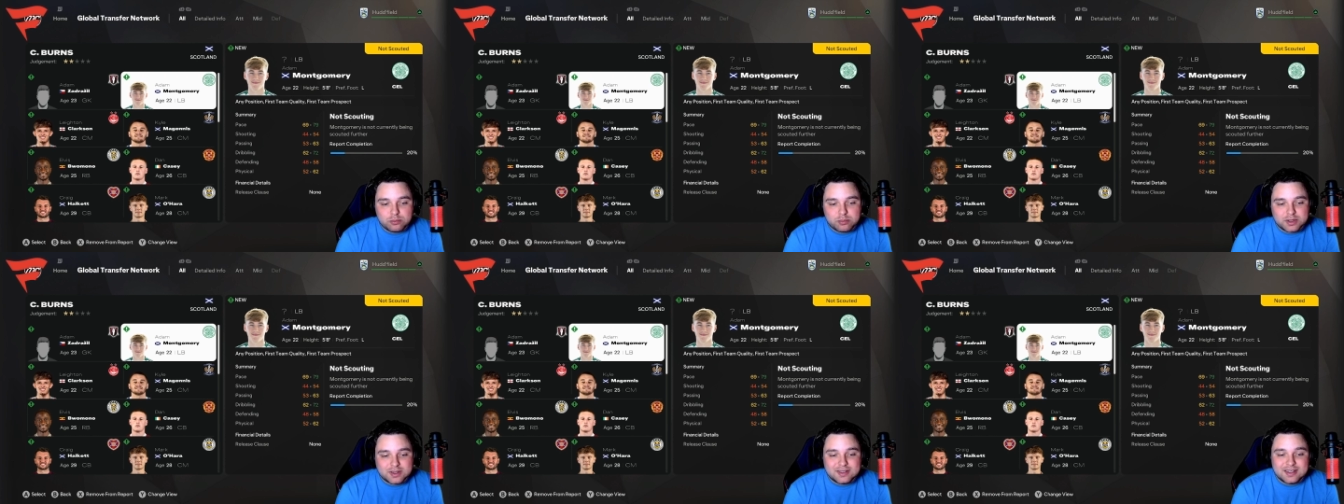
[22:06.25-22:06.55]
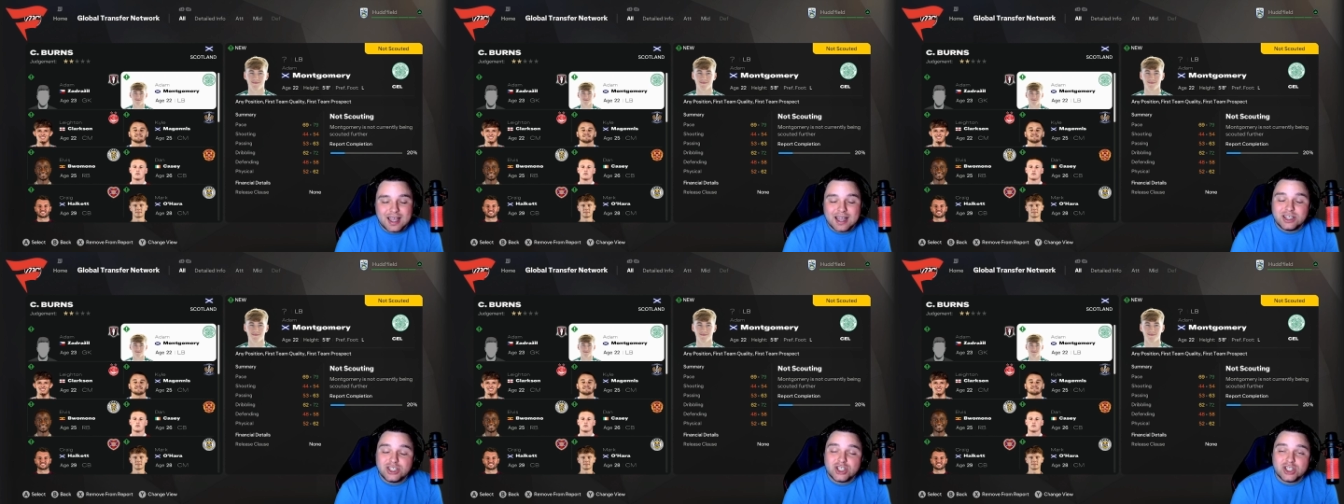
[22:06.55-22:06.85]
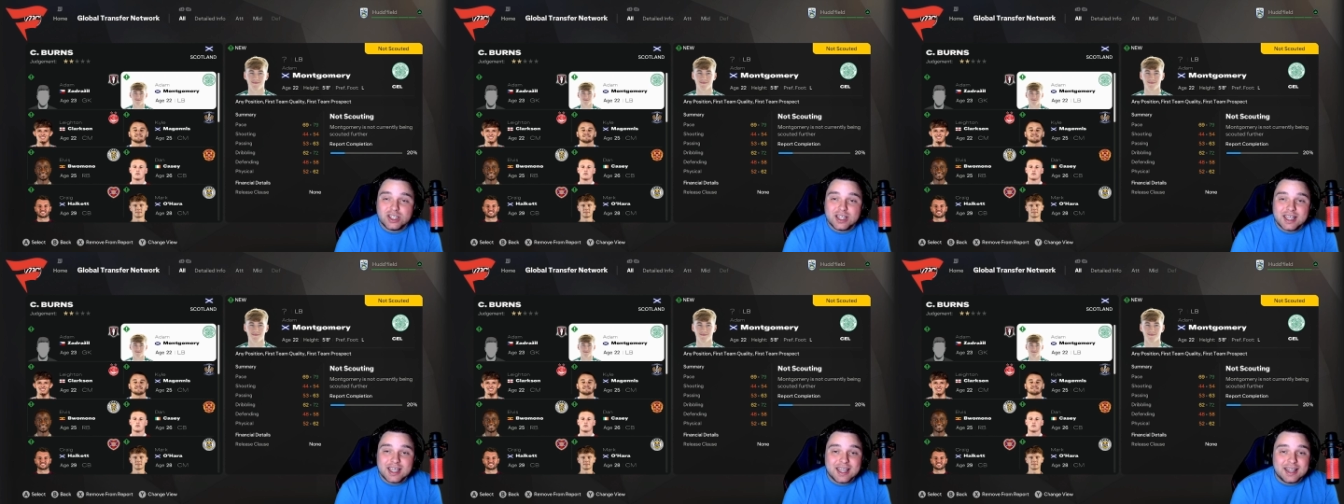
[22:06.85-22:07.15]

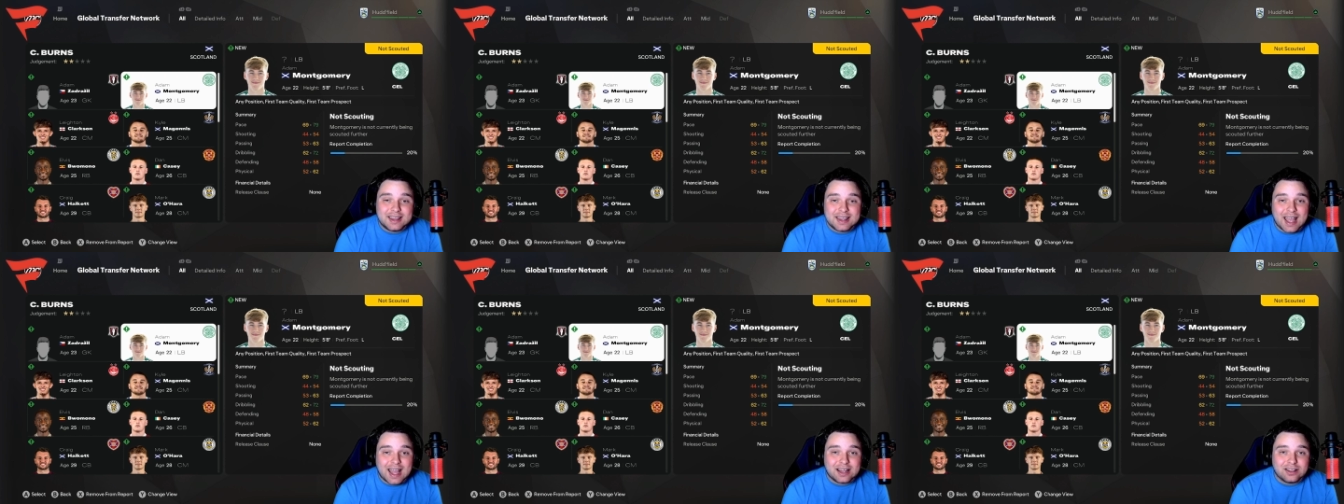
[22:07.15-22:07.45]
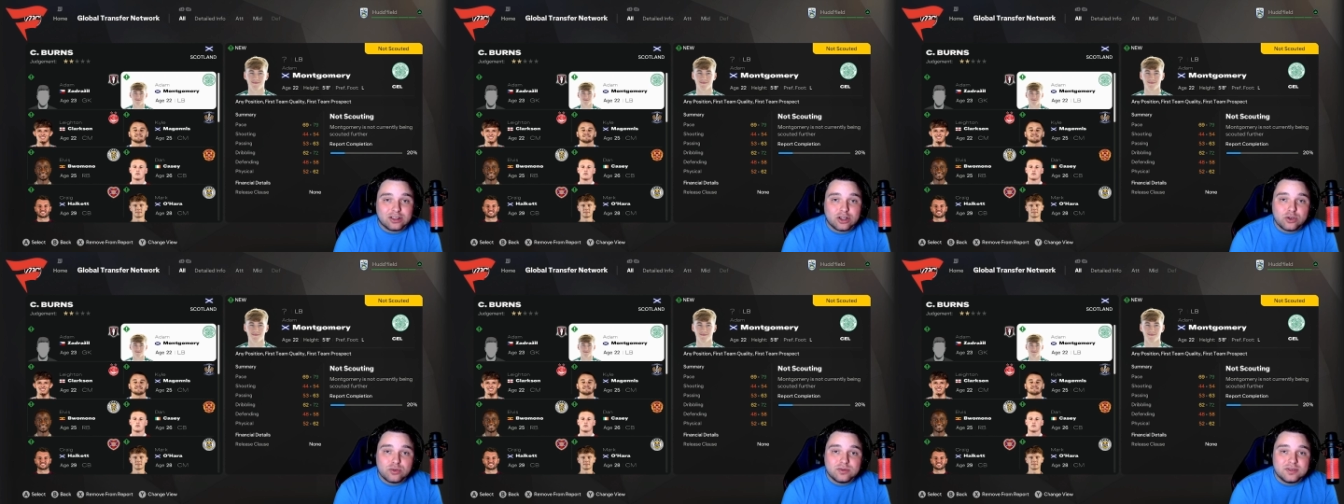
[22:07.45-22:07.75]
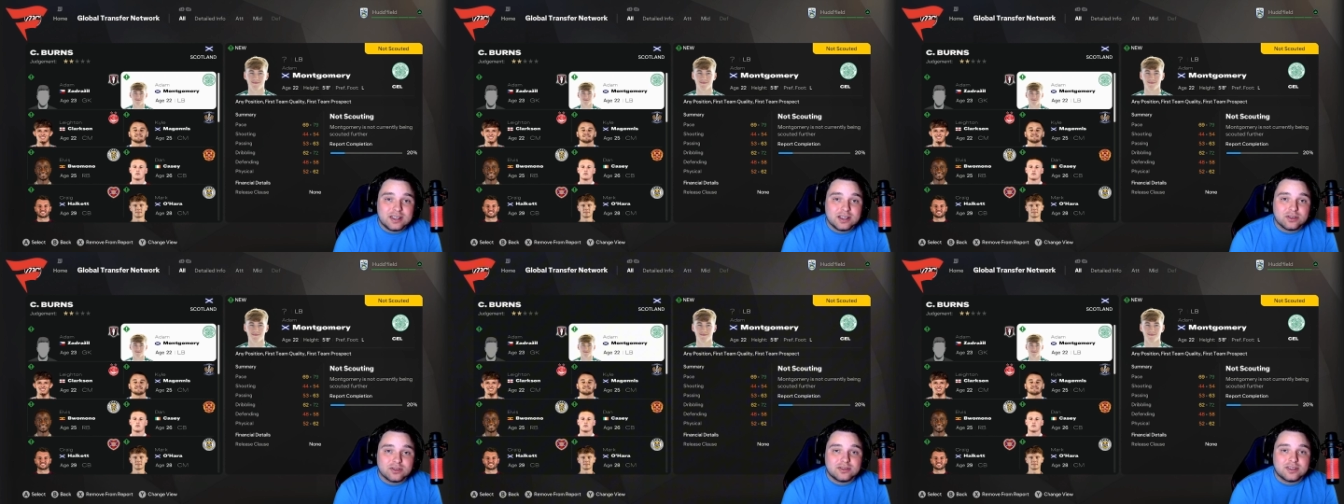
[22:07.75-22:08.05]
potentially get that loan
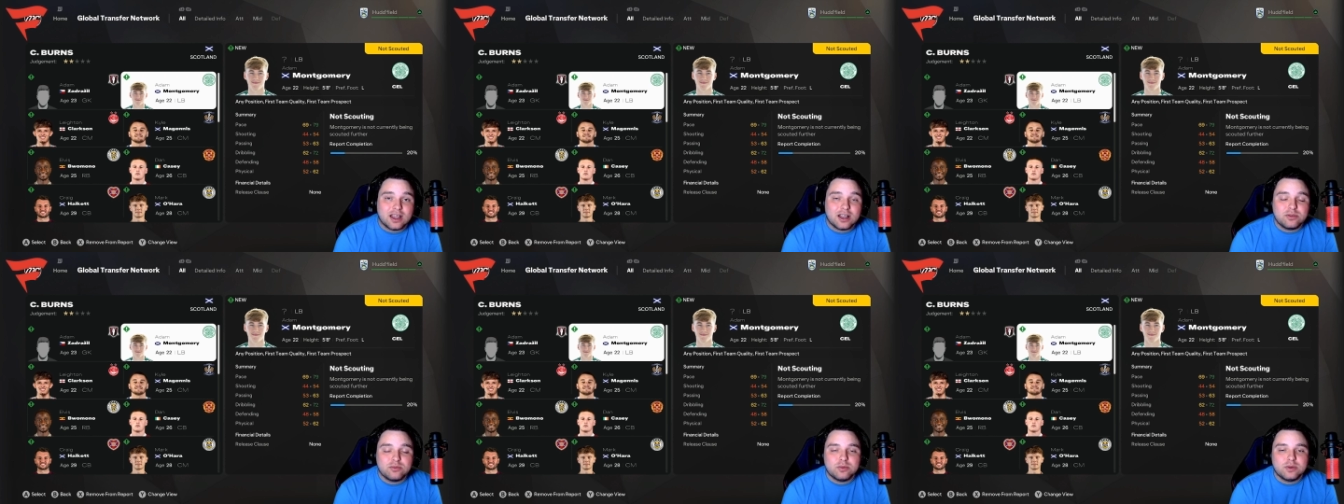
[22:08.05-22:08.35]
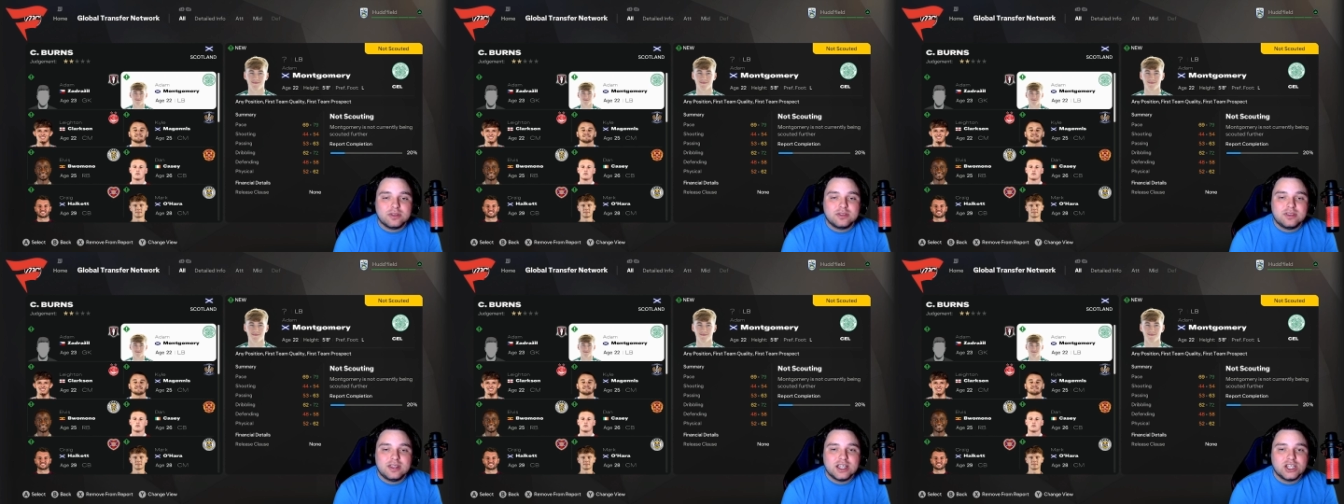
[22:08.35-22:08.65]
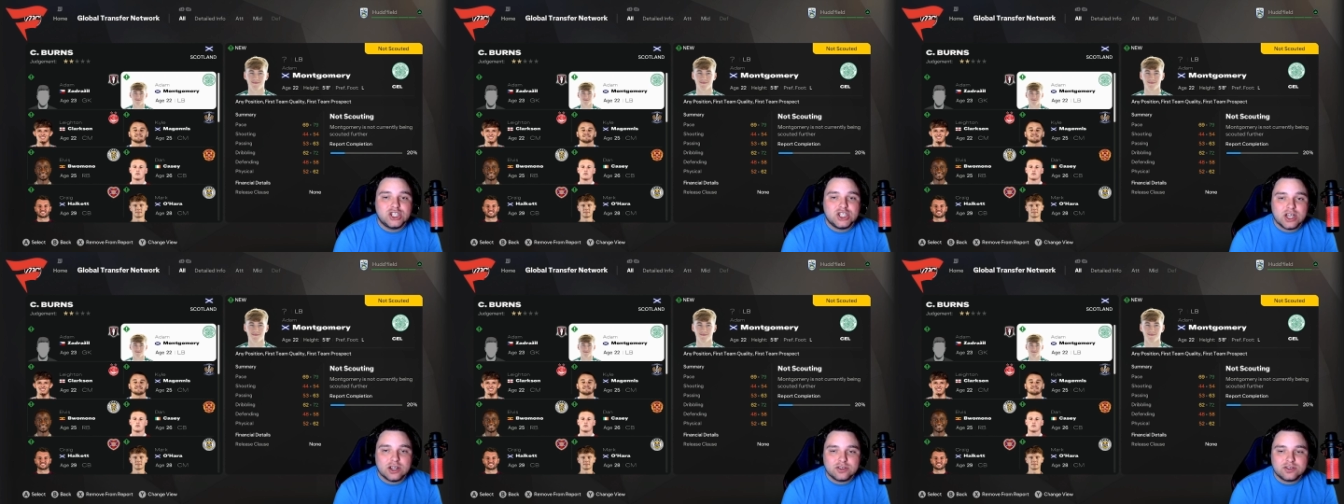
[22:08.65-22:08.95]
deal done with the
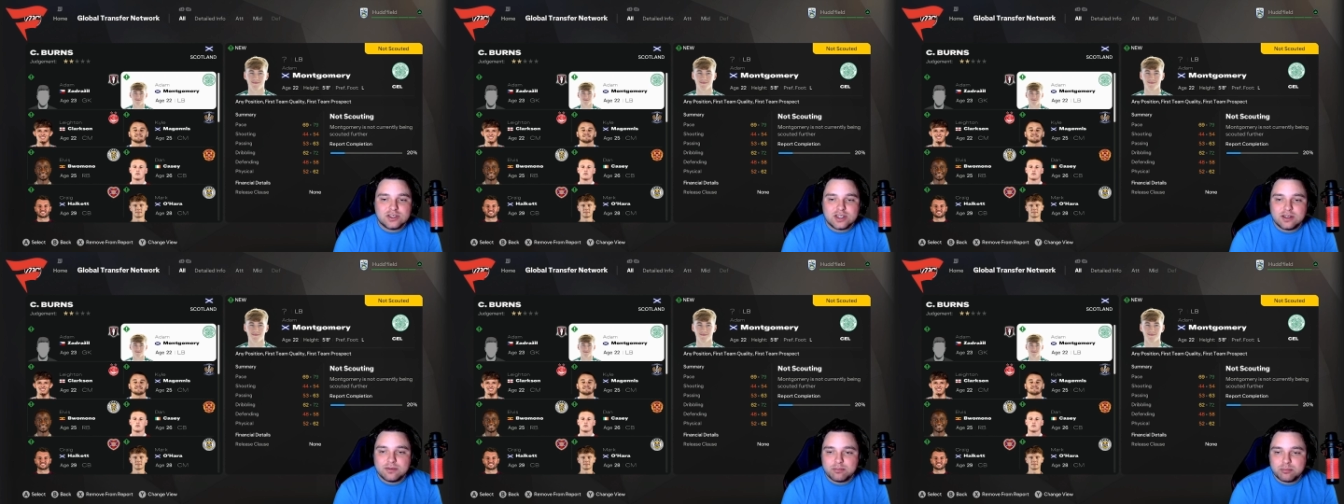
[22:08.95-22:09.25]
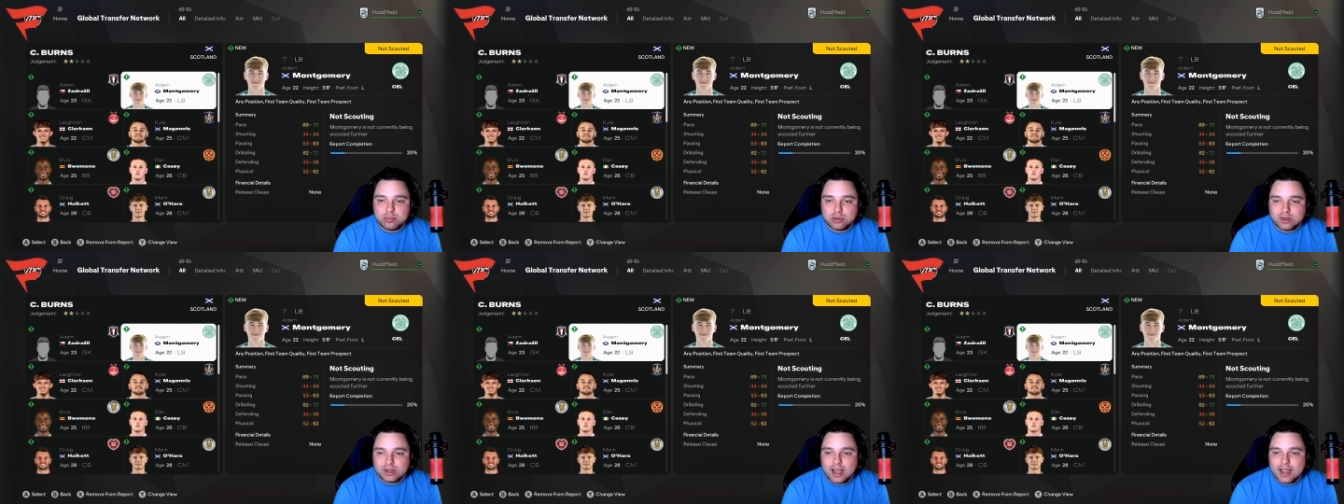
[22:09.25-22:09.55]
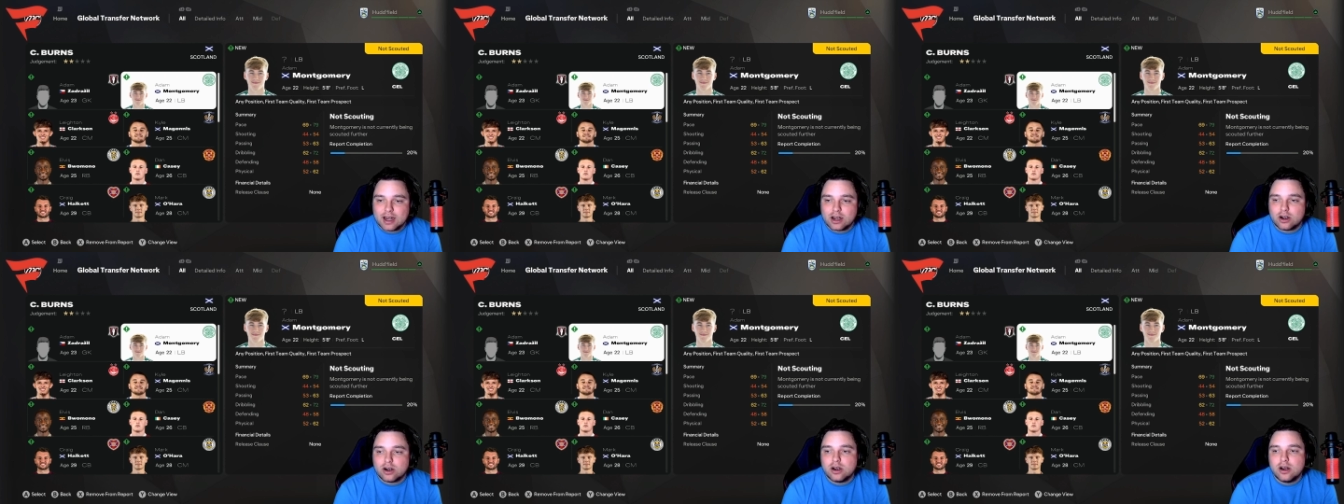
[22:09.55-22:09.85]
Chelsea
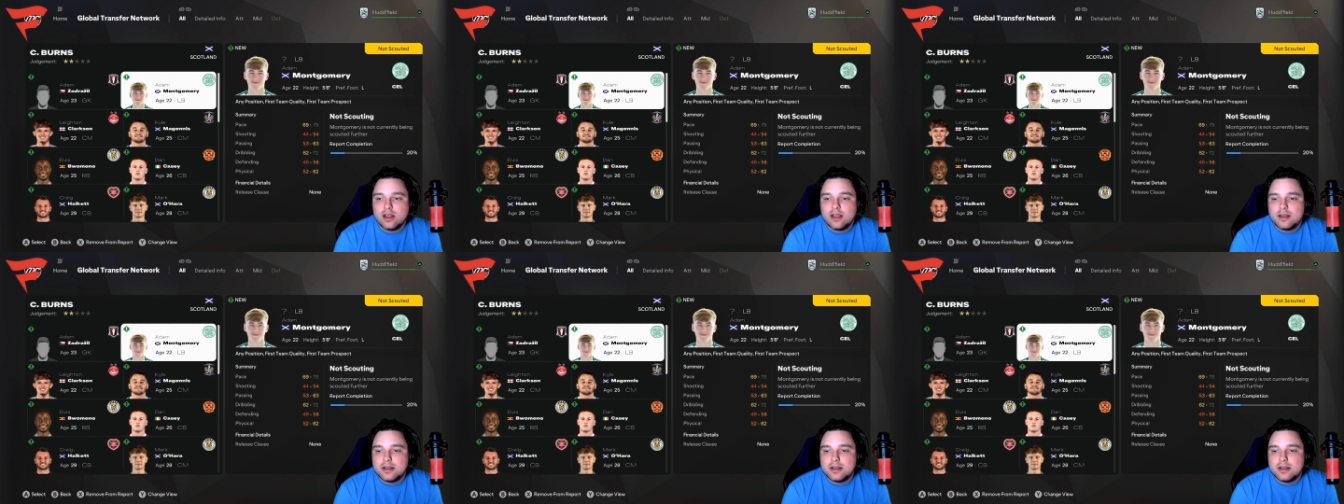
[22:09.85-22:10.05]
player.